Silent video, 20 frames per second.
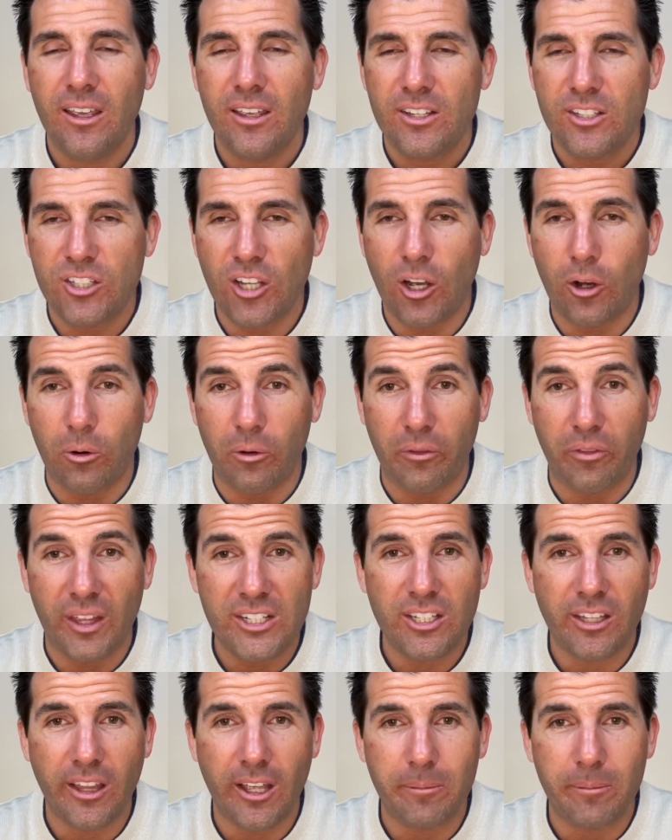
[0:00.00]
So
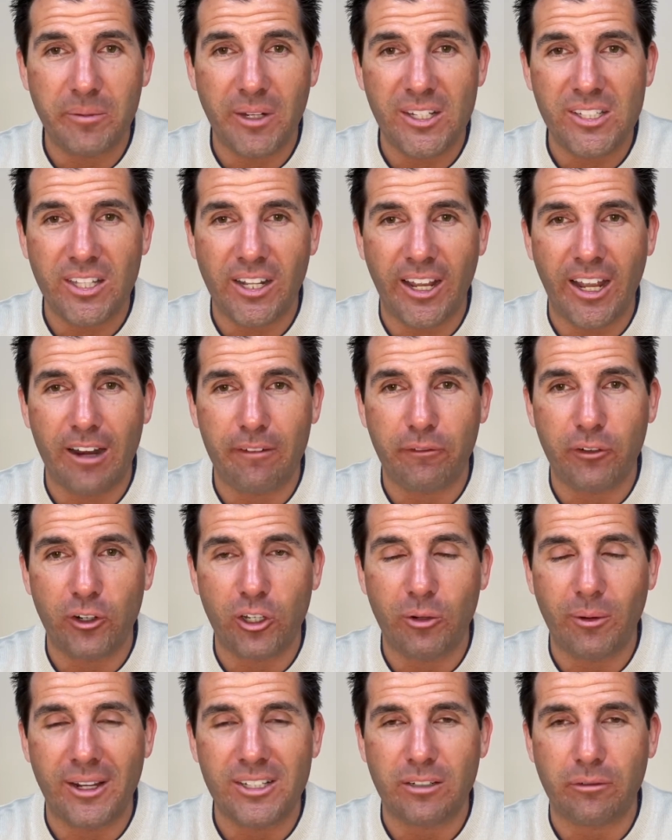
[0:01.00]
these are the updates that I have for
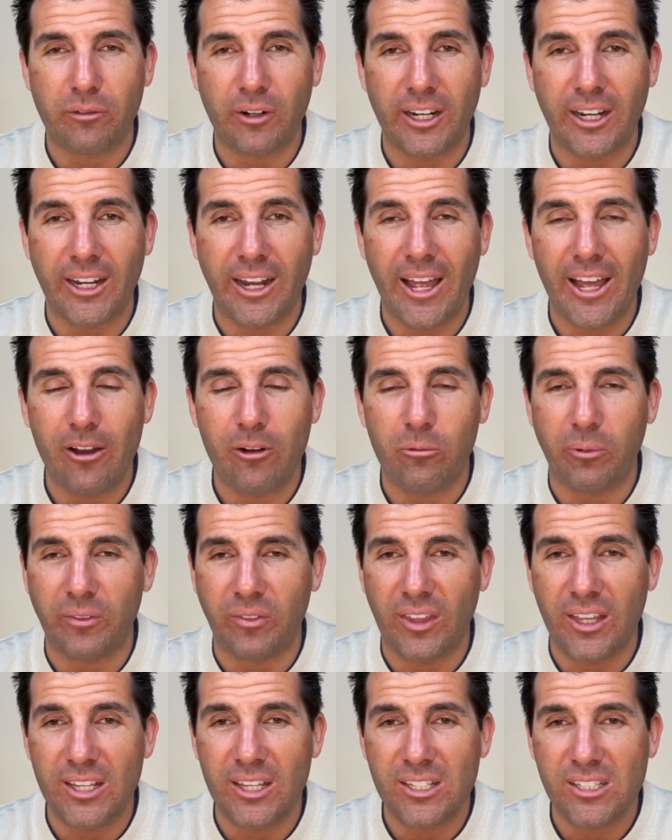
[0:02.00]
you as of right now with
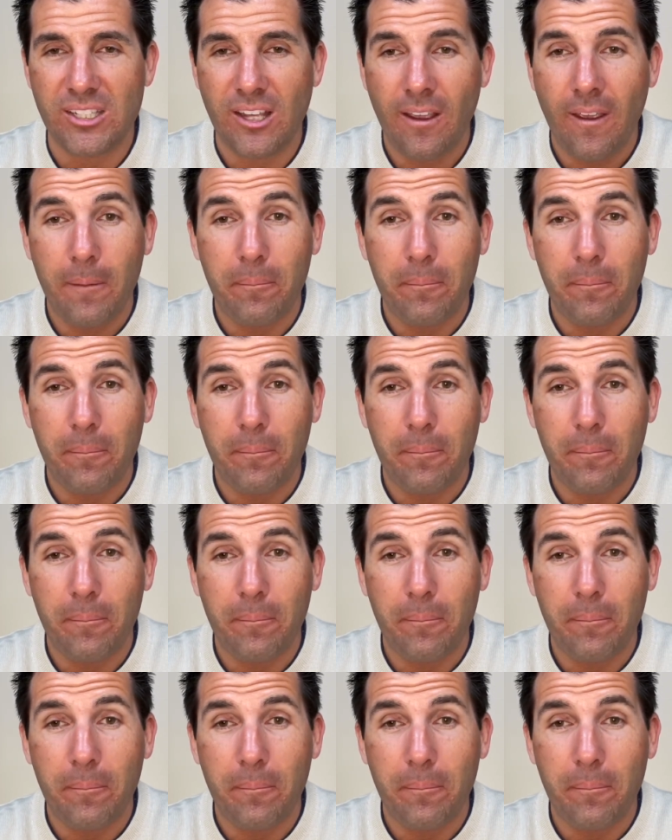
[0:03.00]
this.